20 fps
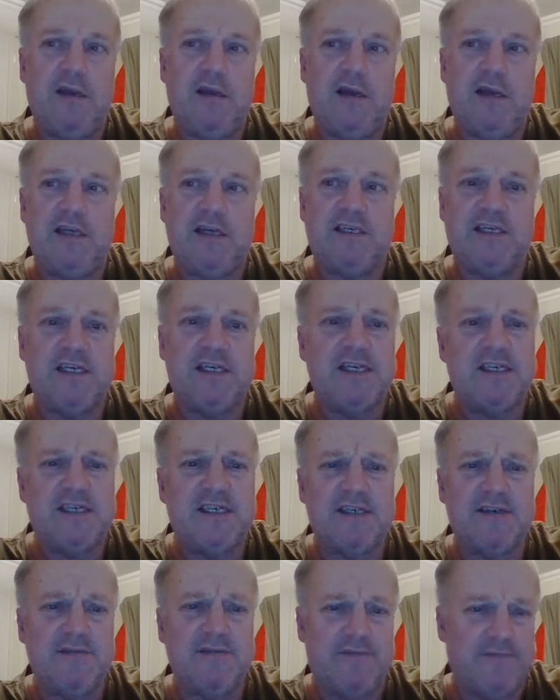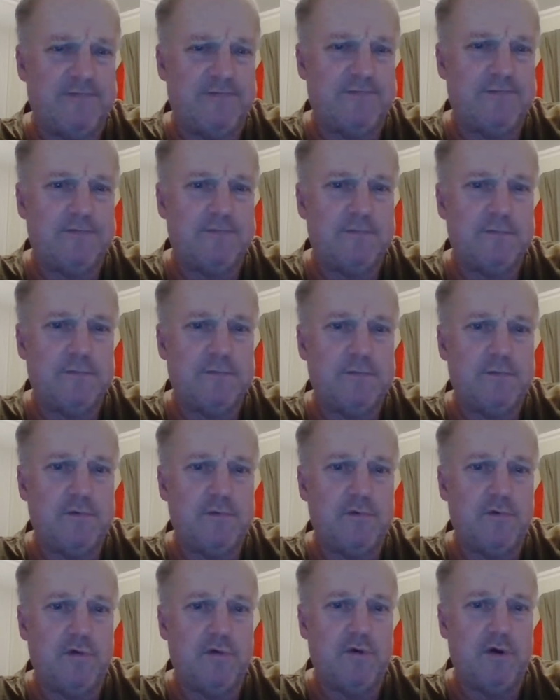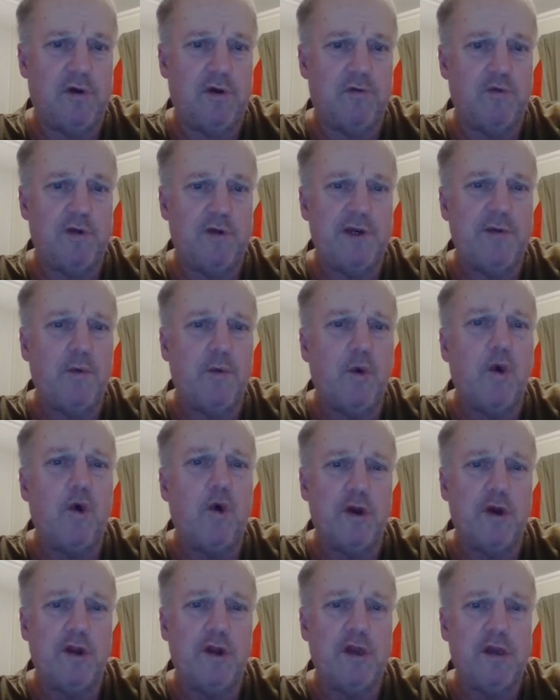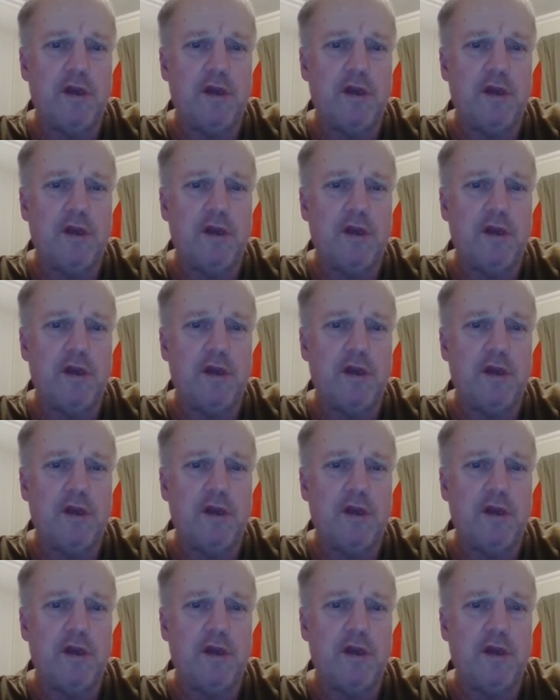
a sense of reward.